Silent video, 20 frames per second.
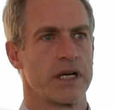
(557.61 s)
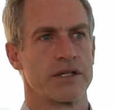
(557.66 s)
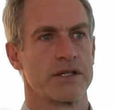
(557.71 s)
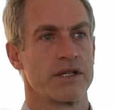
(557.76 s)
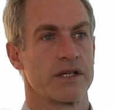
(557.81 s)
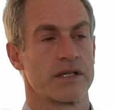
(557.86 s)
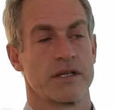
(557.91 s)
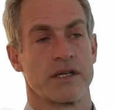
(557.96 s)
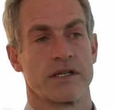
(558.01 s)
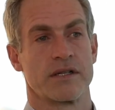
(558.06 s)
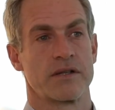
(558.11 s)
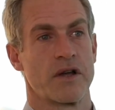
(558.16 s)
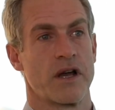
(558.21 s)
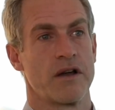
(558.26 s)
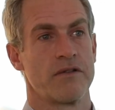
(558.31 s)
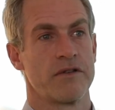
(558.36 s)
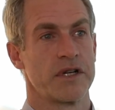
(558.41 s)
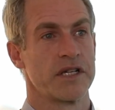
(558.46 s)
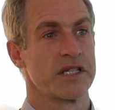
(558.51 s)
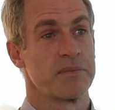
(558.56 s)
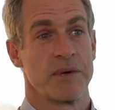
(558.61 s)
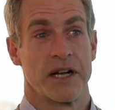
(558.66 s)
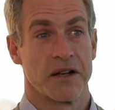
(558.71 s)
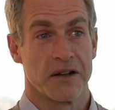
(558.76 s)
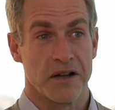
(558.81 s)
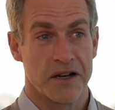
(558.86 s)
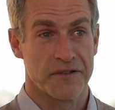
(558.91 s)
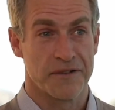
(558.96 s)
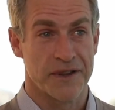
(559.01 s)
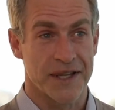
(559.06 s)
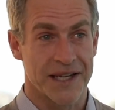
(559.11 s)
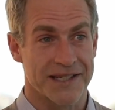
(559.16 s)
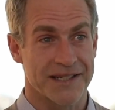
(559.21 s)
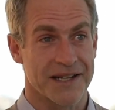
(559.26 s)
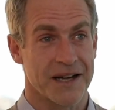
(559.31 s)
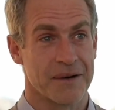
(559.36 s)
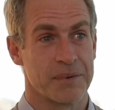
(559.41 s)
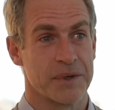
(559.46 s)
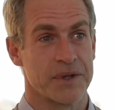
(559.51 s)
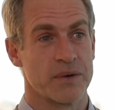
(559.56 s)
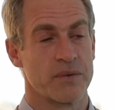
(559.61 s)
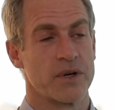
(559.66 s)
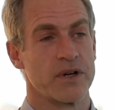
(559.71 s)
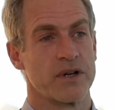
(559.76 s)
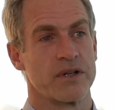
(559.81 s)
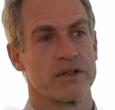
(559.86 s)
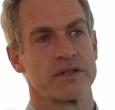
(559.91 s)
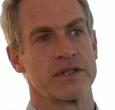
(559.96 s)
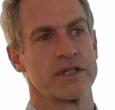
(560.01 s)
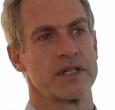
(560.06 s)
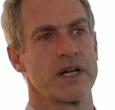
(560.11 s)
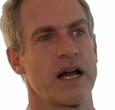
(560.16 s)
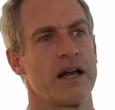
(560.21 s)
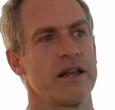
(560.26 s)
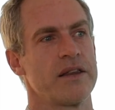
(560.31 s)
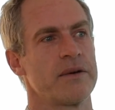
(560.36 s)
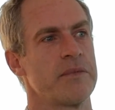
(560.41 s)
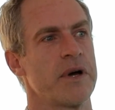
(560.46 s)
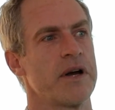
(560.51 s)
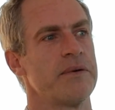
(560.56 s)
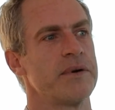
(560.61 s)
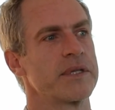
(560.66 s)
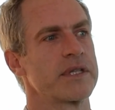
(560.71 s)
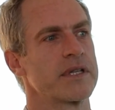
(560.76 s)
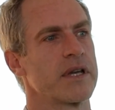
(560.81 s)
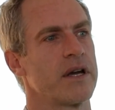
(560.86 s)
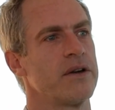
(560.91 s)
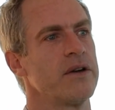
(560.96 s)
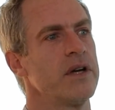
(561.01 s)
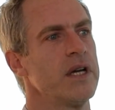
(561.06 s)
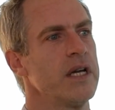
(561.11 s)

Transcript: just as COVID has sped a lot of things up in the world at the moment. So